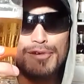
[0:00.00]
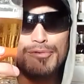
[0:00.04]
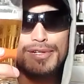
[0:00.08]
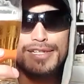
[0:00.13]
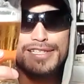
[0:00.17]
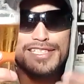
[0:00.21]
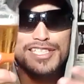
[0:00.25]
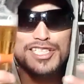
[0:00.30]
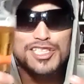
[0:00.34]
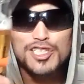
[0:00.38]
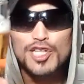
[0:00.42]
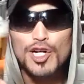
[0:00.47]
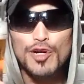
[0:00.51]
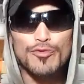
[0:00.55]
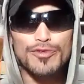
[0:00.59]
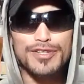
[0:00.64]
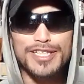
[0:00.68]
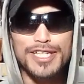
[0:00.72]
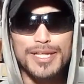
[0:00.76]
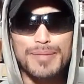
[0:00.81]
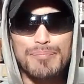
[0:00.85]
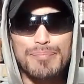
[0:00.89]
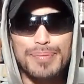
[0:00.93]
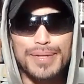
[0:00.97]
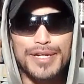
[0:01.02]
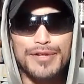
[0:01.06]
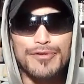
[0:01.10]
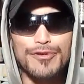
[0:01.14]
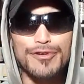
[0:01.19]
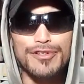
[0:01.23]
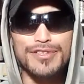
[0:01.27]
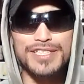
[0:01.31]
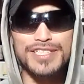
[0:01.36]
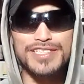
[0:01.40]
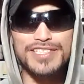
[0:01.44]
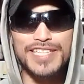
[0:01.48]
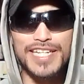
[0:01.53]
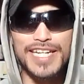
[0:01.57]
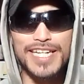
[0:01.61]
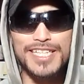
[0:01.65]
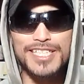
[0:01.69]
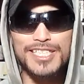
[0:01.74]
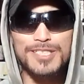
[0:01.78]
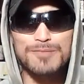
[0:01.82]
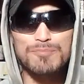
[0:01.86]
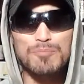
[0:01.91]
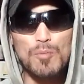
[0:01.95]
Well, it's not really bitter on the
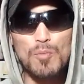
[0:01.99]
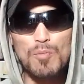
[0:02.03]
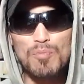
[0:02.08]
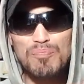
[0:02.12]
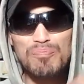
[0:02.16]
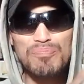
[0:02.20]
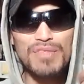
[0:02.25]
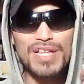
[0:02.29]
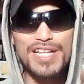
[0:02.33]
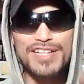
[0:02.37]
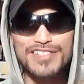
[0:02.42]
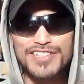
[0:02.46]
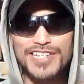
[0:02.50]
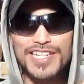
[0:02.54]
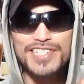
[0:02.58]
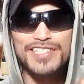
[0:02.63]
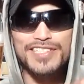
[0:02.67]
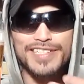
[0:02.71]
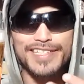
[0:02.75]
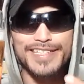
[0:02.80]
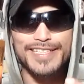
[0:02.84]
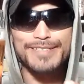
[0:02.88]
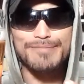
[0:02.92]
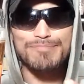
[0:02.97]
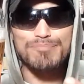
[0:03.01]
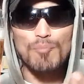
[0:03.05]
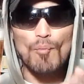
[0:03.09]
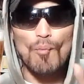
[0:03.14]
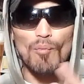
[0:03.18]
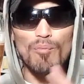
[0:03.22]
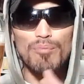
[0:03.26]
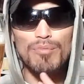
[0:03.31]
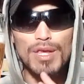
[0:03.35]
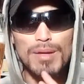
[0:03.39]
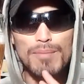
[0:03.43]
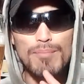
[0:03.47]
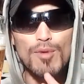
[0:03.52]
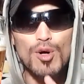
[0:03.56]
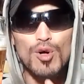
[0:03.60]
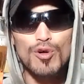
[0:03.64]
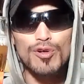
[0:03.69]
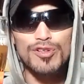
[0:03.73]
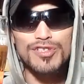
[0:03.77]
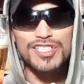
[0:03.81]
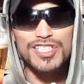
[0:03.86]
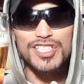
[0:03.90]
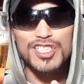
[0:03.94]
taste. It's actually
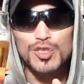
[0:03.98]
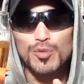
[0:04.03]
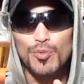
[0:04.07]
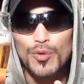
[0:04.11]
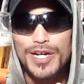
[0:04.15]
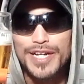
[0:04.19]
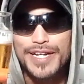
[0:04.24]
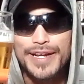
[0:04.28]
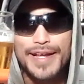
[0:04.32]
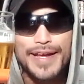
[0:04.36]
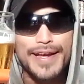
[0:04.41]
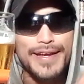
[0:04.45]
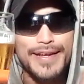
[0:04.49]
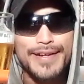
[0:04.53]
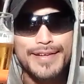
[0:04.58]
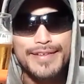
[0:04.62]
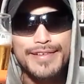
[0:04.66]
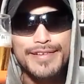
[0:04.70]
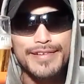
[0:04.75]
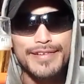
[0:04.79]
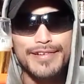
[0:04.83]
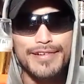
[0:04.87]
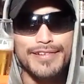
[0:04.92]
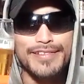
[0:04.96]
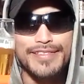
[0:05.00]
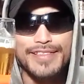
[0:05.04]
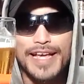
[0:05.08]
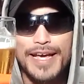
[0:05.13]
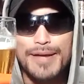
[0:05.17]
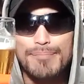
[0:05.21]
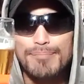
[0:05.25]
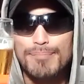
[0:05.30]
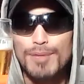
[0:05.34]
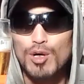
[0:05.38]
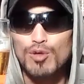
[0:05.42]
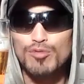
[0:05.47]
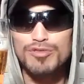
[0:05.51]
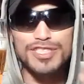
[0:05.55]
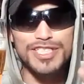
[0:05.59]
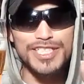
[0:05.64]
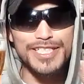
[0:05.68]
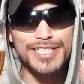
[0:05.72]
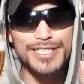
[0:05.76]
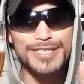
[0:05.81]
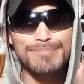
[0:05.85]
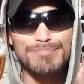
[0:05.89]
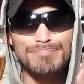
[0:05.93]
more on the sweet end. You got that
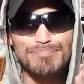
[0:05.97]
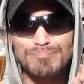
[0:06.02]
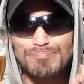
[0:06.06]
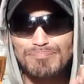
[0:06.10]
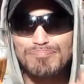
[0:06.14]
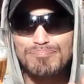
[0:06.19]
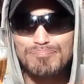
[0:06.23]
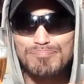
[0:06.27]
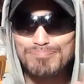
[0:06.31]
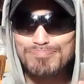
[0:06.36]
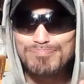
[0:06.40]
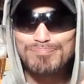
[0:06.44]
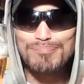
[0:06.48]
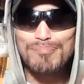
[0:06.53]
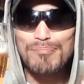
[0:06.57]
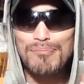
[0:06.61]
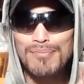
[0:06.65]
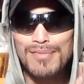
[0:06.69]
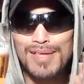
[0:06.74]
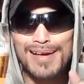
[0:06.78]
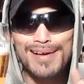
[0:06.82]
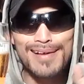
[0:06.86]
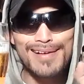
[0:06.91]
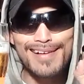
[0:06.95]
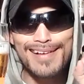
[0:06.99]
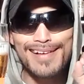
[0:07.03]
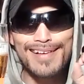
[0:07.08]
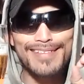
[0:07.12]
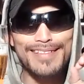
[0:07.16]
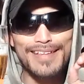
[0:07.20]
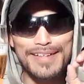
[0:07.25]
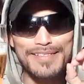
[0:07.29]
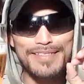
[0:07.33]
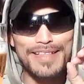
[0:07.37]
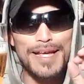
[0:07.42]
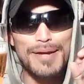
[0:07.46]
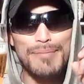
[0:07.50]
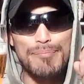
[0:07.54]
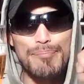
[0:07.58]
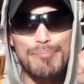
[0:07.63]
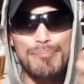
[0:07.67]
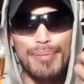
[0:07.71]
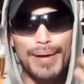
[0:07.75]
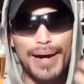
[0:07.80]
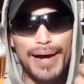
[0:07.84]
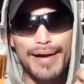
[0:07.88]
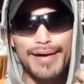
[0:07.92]
malty, like that
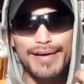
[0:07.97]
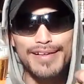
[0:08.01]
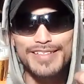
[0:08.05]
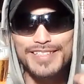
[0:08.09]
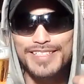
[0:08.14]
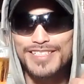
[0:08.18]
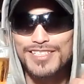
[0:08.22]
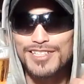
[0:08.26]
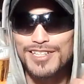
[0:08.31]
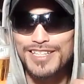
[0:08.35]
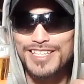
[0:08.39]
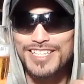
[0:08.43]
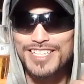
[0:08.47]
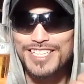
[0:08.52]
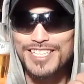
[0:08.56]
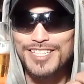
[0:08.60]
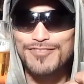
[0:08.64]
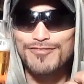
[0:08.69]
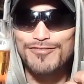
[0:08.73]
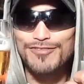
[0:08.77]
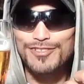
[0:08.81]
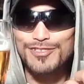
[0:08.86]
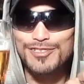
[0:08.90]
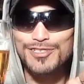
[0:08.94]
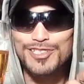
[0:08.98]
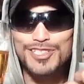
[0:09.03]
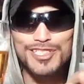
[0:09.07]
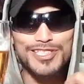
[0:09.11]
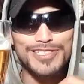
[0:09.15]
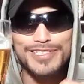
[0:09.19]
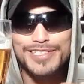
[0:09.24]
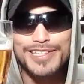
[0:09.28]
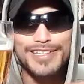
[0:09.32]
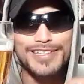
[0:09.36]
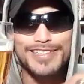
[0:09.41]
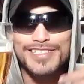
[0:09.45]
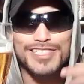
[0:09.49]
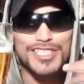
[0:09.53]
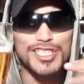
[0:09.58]
barley kind of influence, you know.